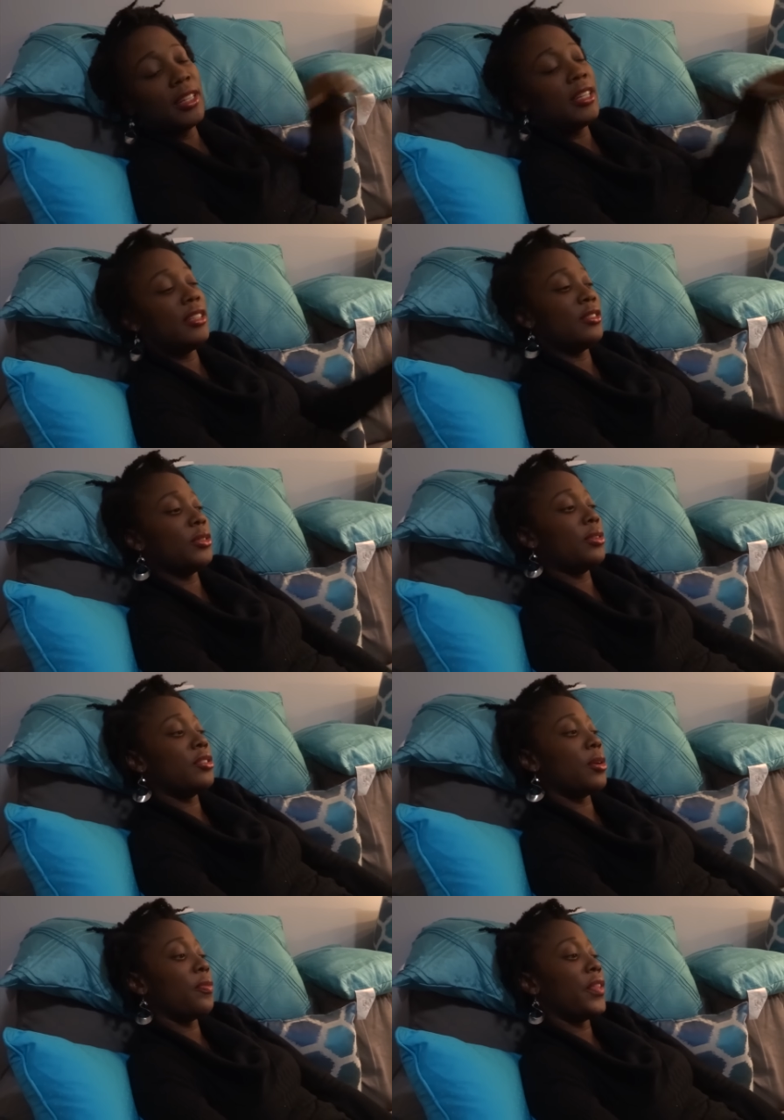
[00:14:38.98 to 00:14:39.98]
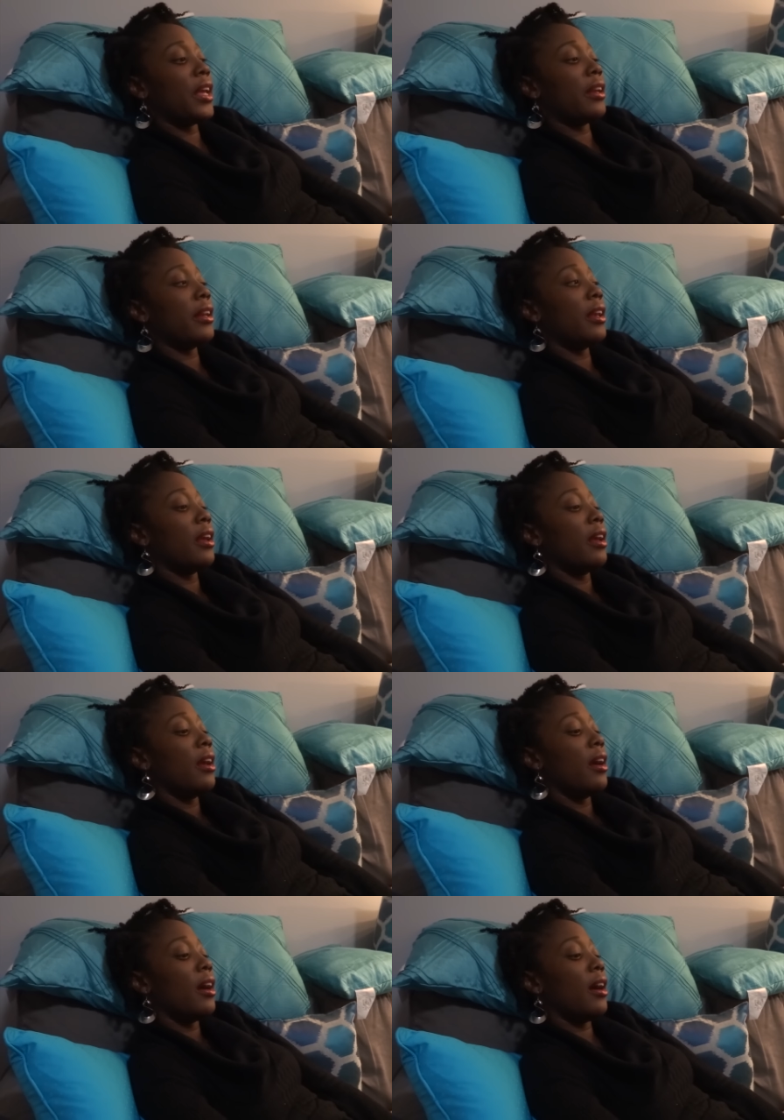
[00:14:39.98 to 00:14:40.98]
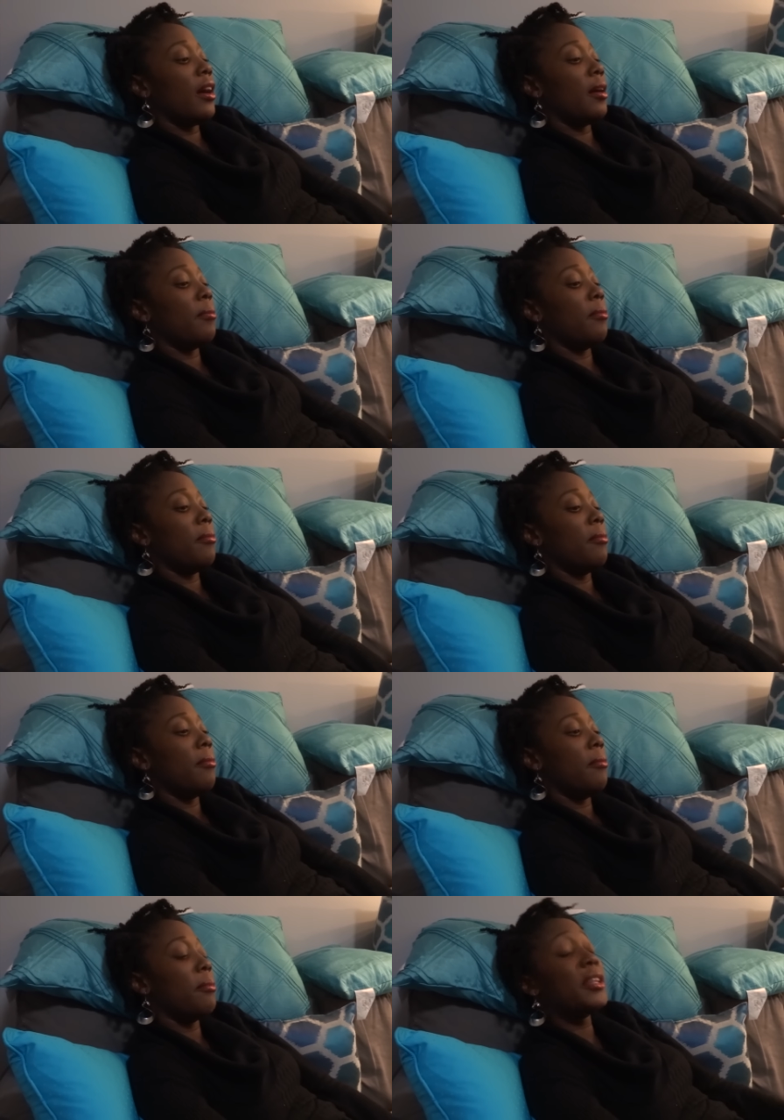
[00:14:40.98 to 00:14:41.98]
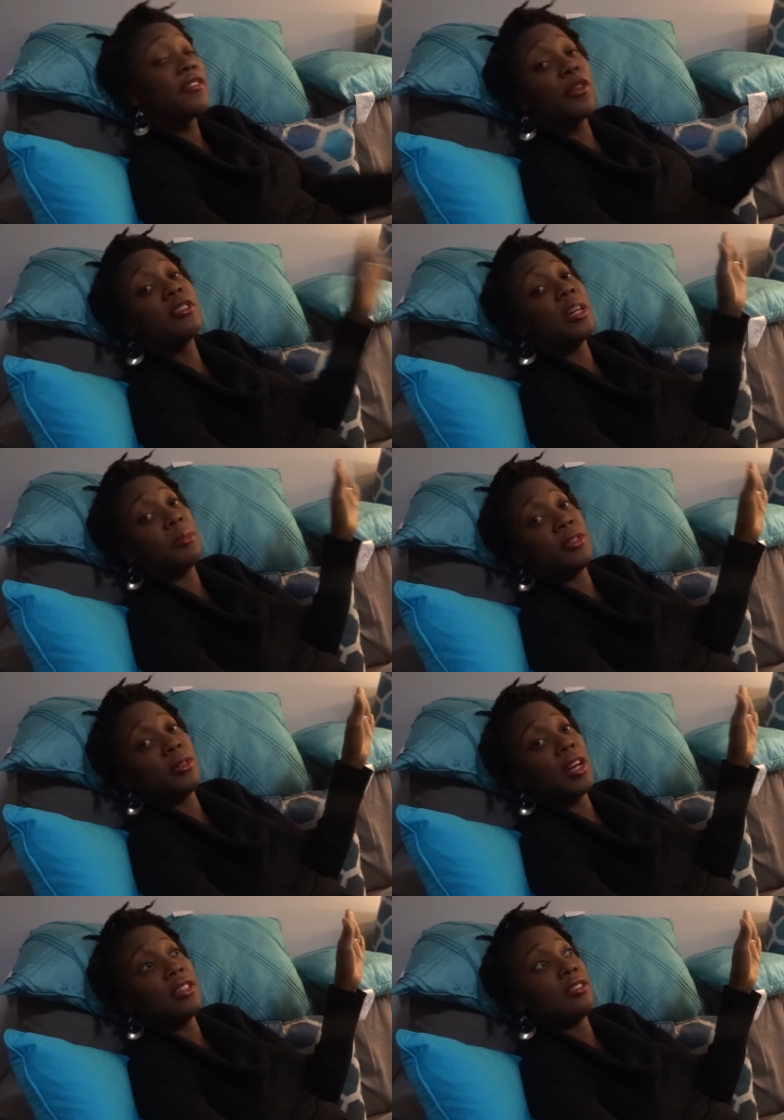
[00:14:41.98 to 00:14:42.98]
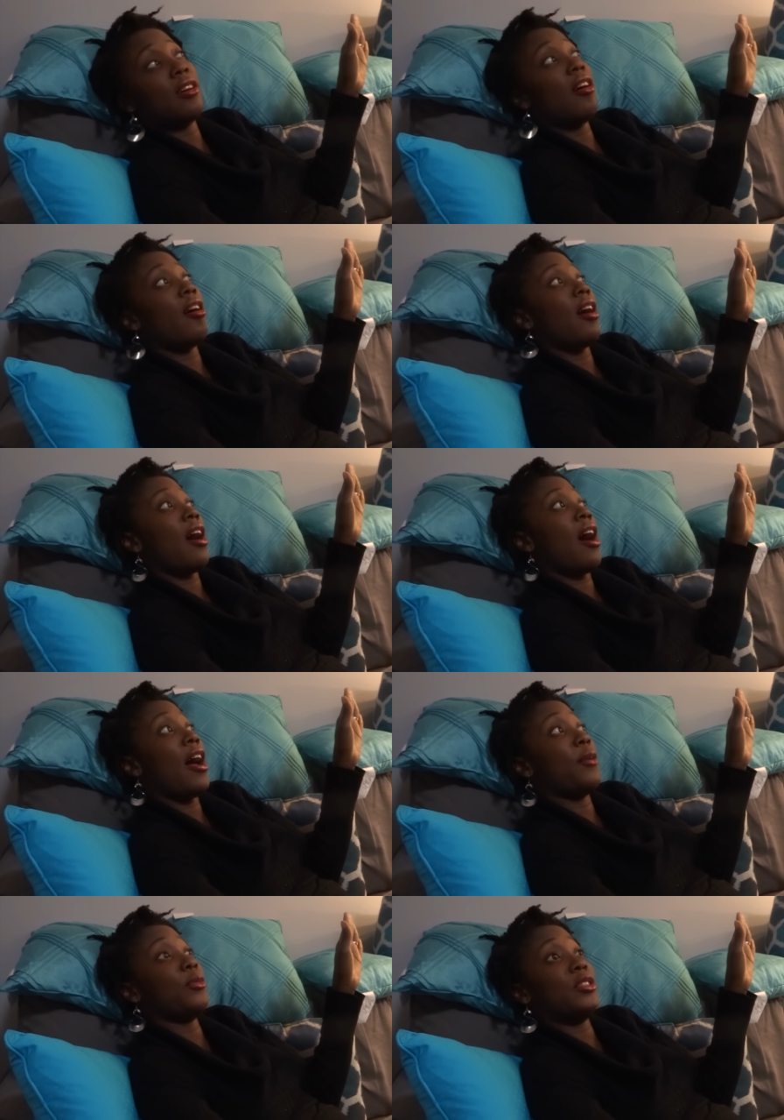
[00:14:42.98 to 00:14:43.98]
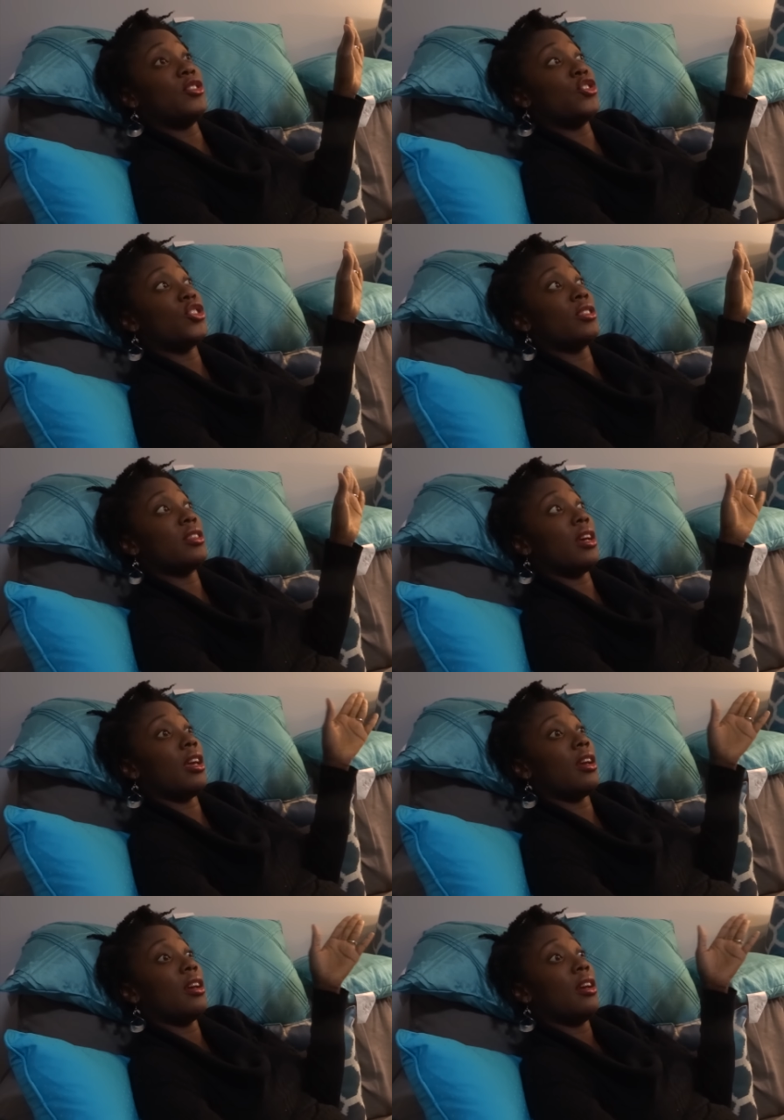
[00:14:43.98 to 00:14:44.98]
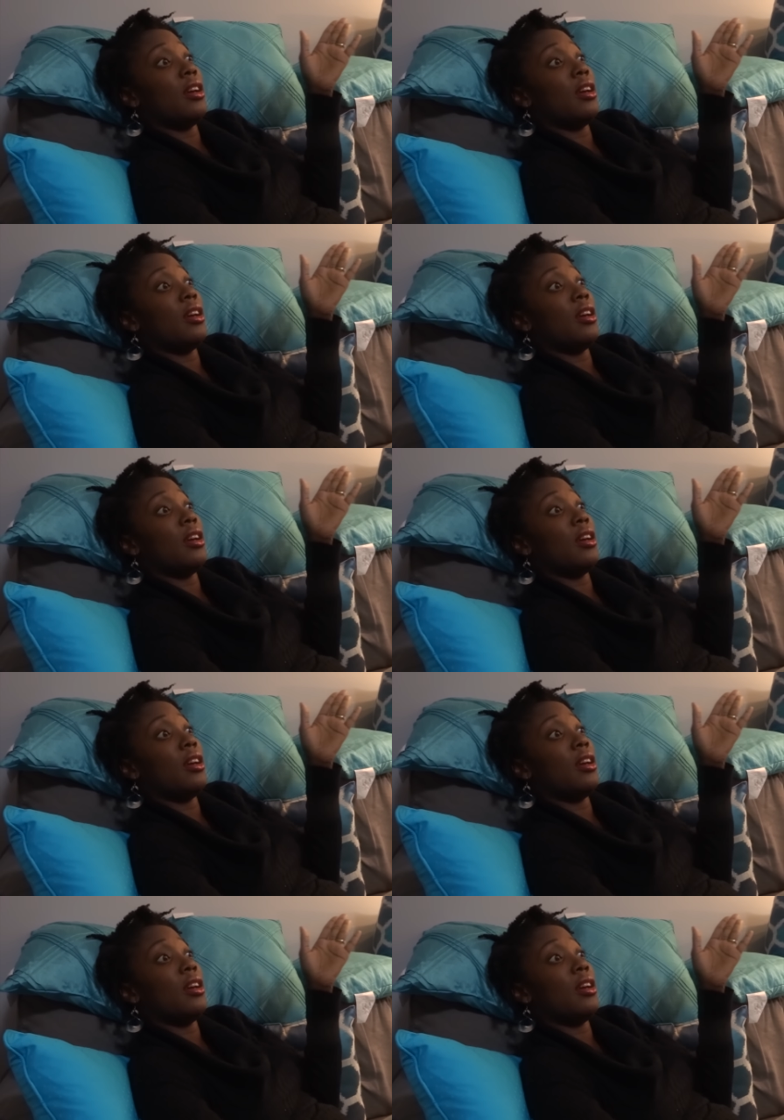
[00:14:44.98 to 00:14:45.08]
he's doing his own thing. Um, but the first episode I saw, I was just like,